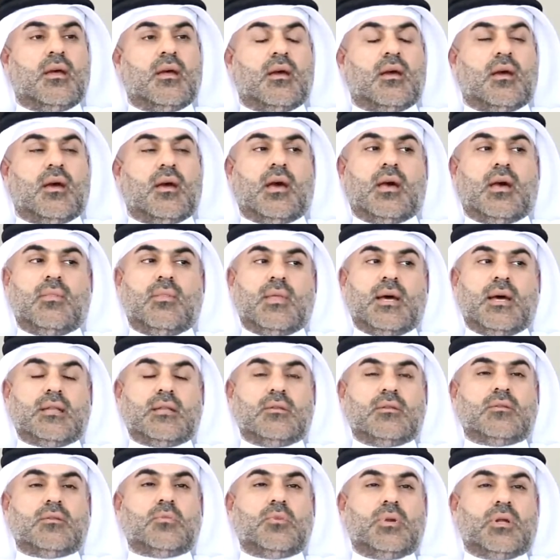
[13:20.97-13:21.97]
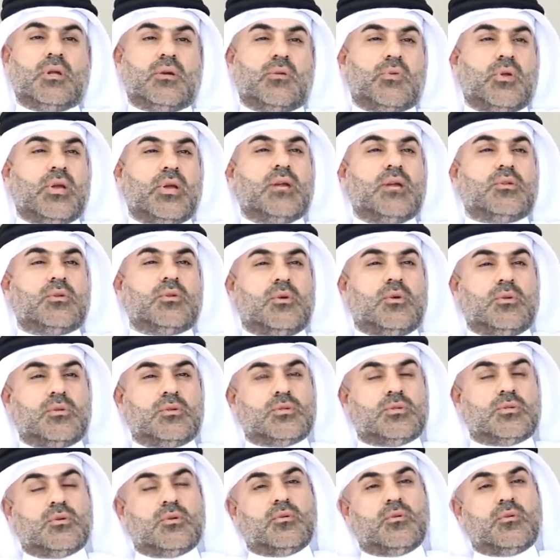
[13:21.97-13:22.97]
And that it will create
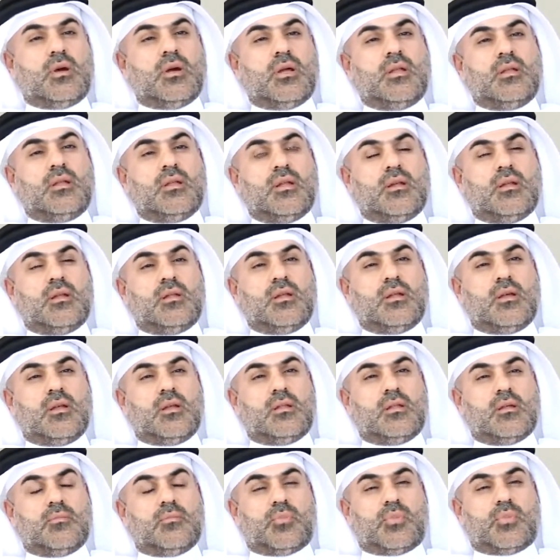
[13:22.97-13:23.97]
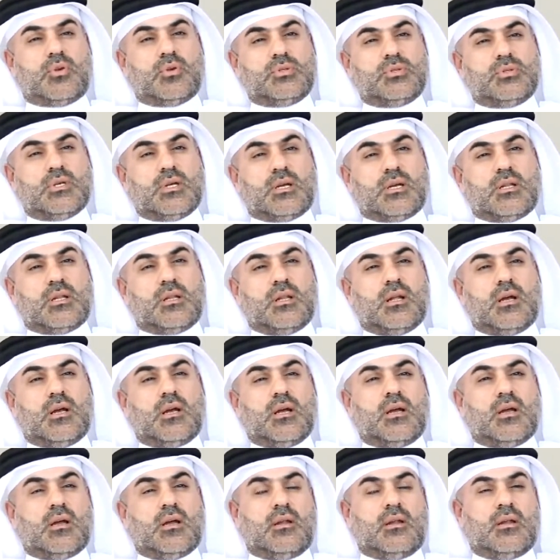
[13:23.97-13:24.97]
also in the project,
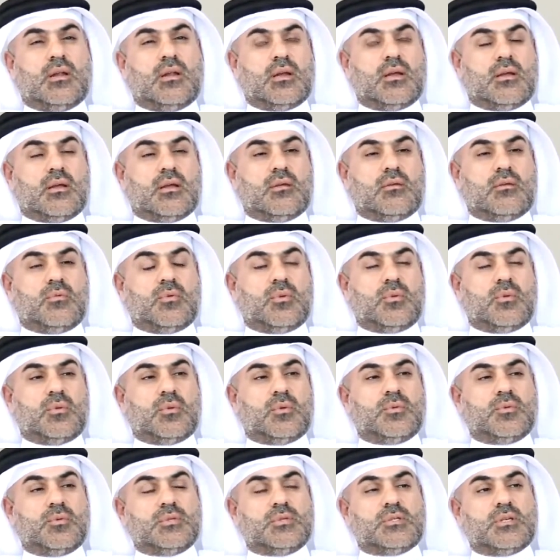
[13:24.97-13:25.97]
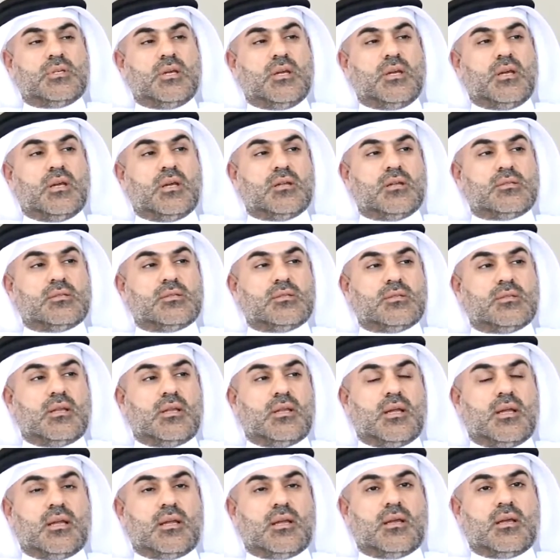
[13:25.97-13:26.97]
like what we say, it's
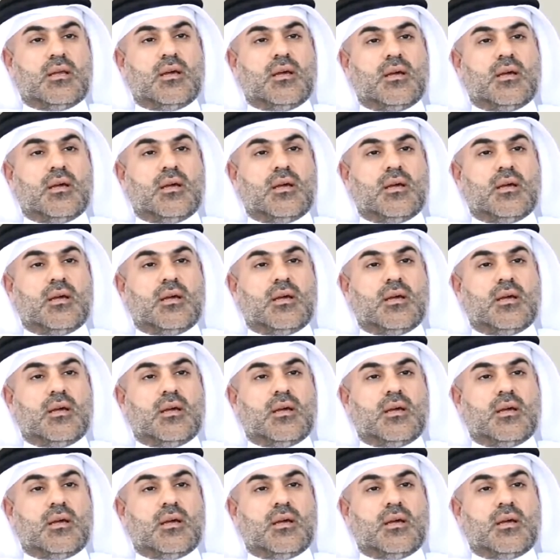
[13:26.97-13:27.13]
like